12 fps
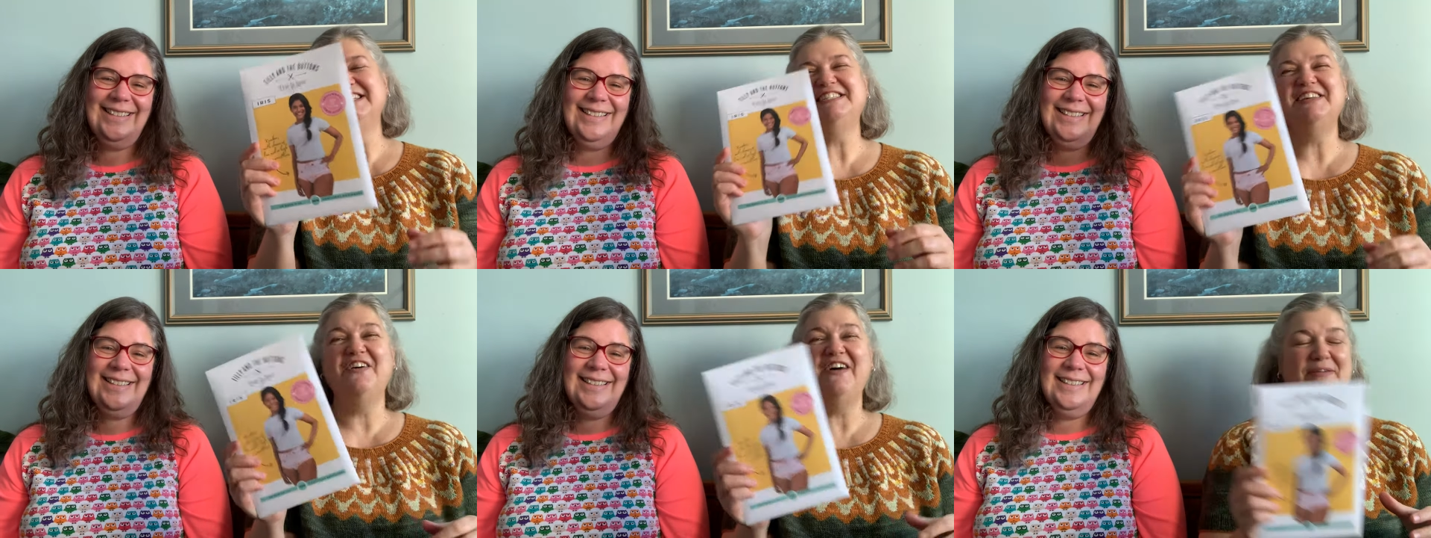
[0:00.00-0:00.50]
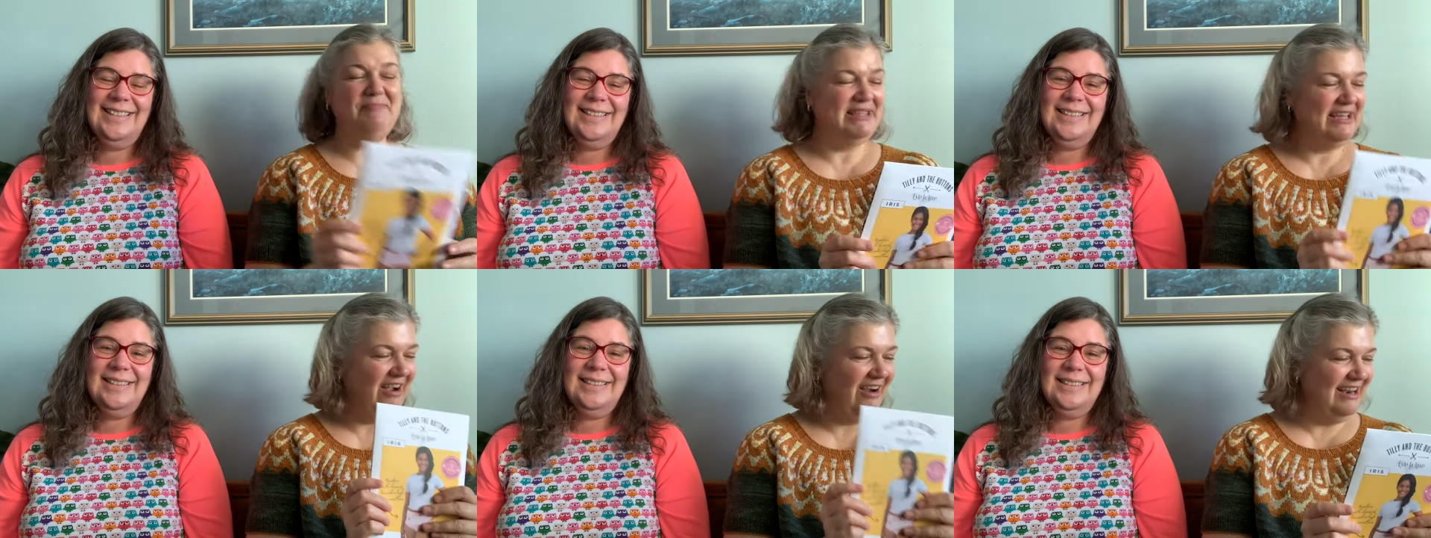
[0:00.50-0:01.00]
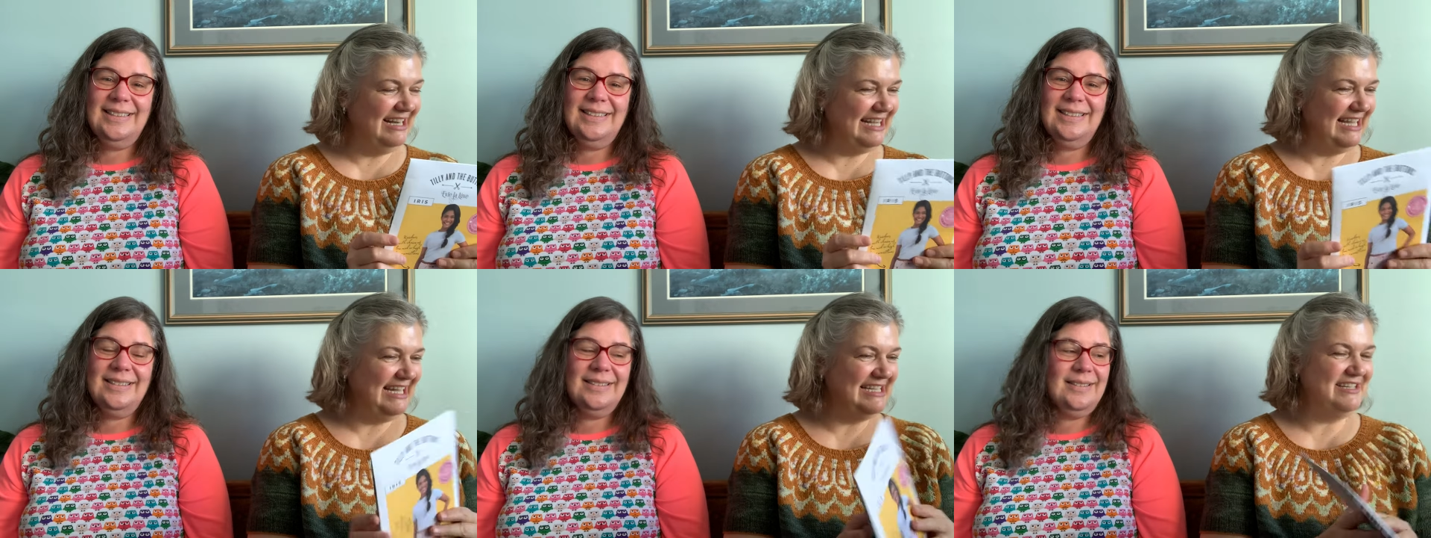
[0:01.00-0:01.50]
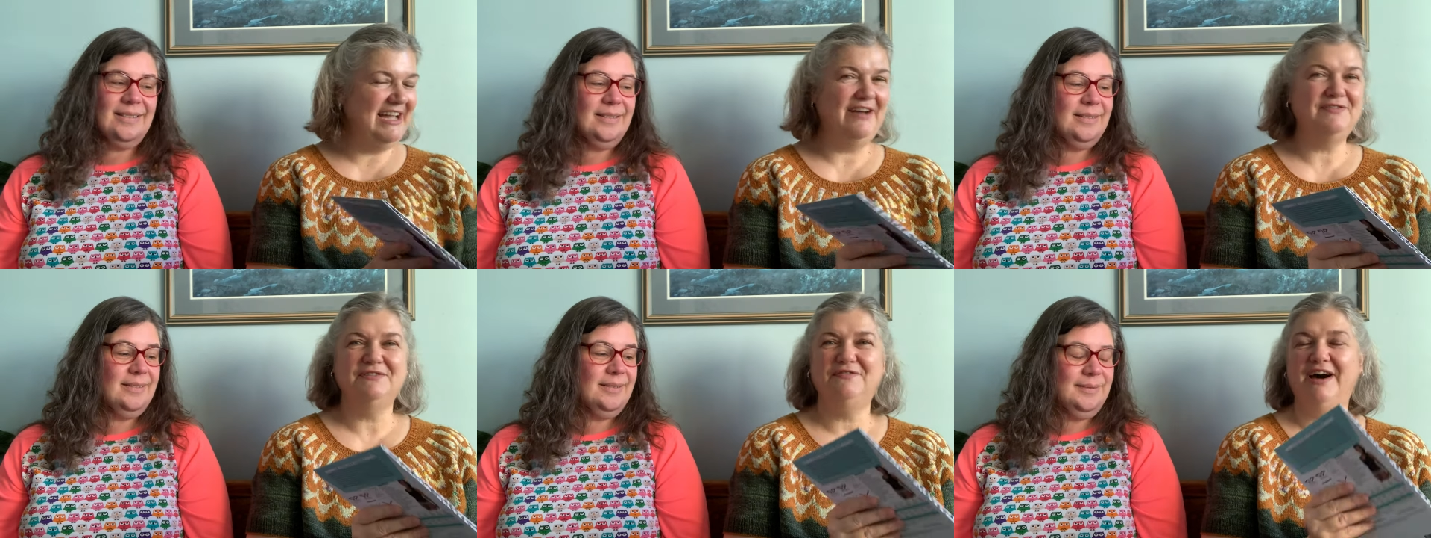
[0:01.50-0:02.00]
Speaker 1: so, but the hard thing is you have
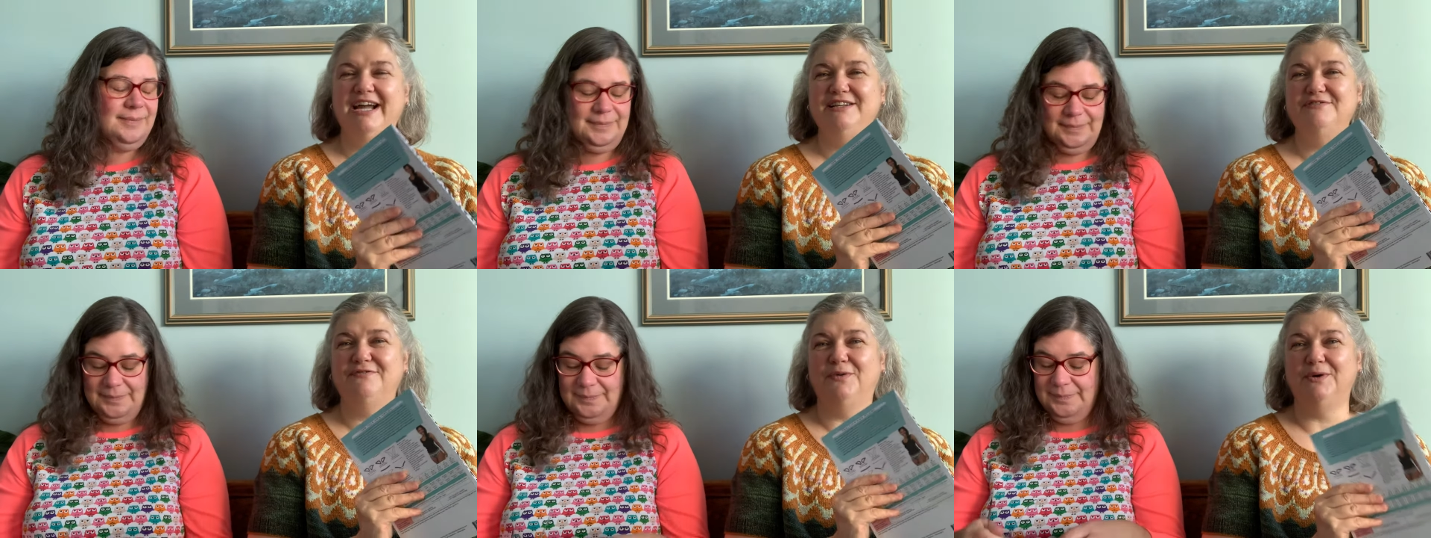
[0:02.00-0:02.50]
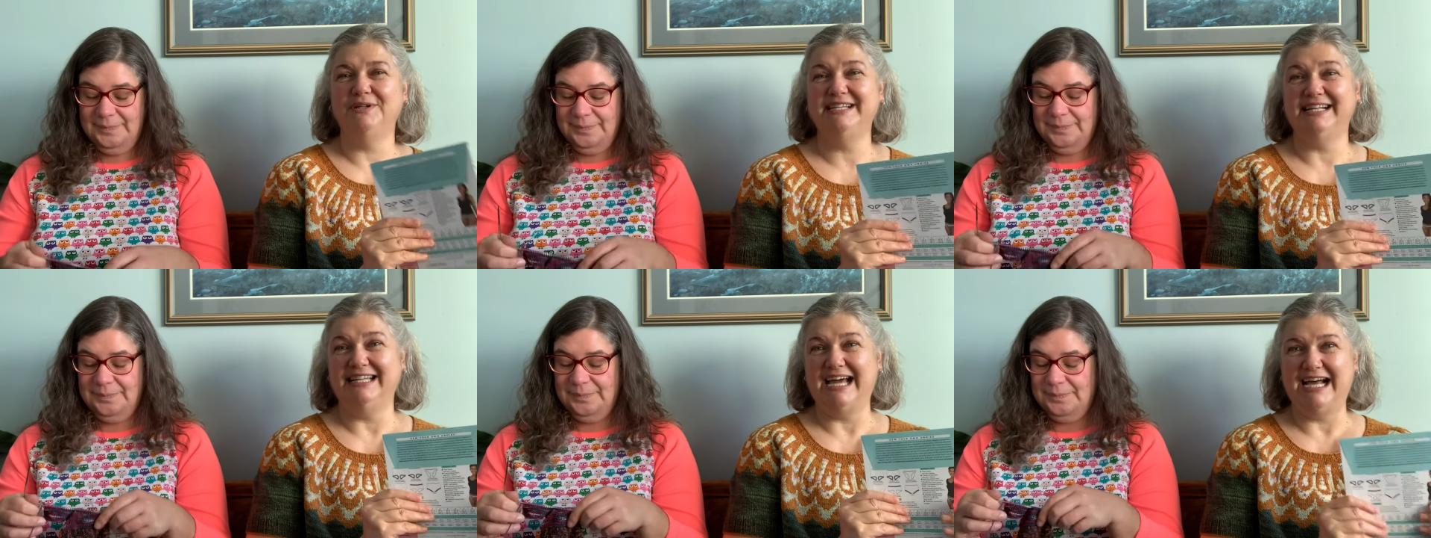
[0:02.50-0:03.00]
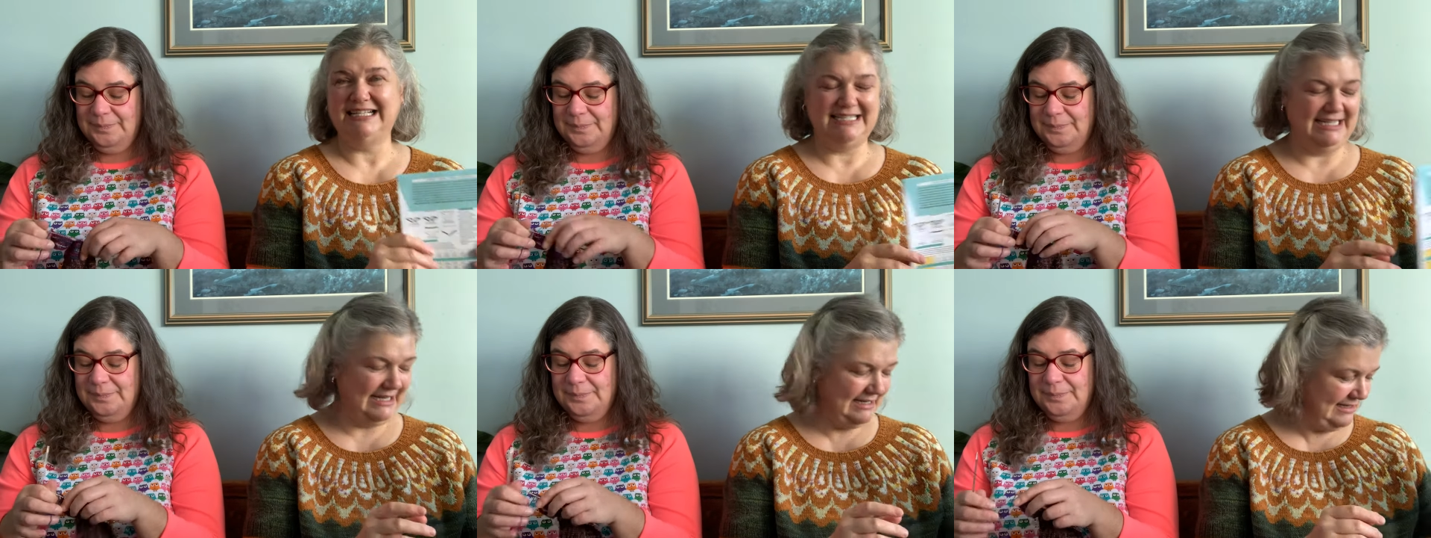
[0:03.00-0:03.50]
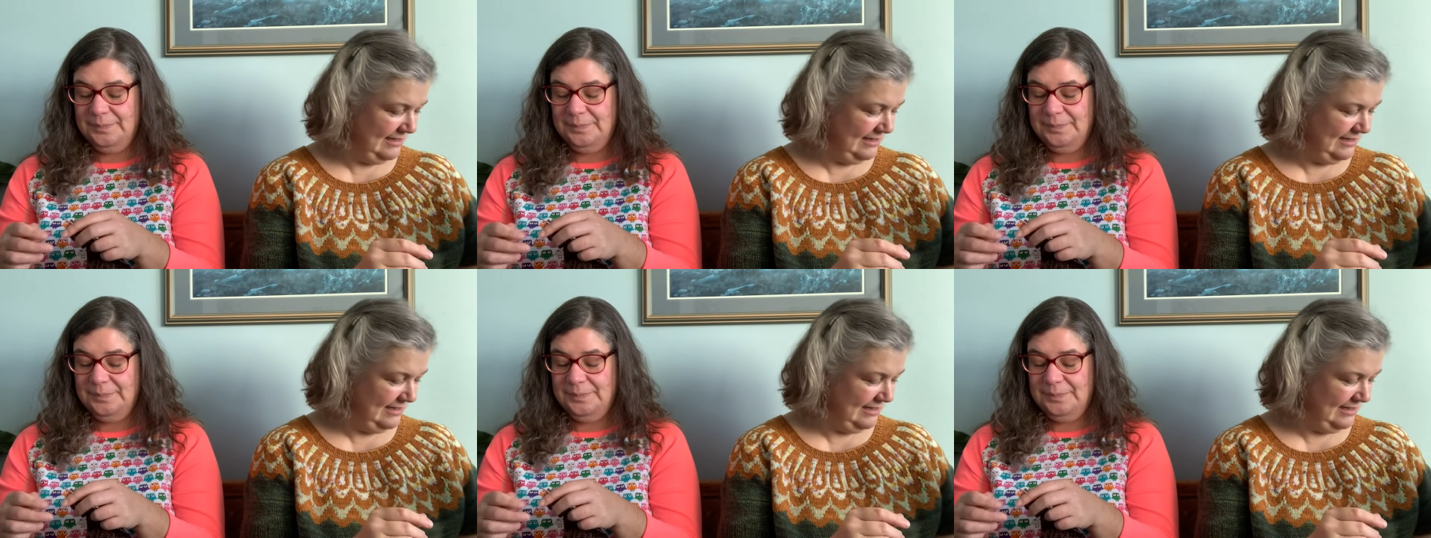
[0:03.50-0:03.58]
to find folded elastic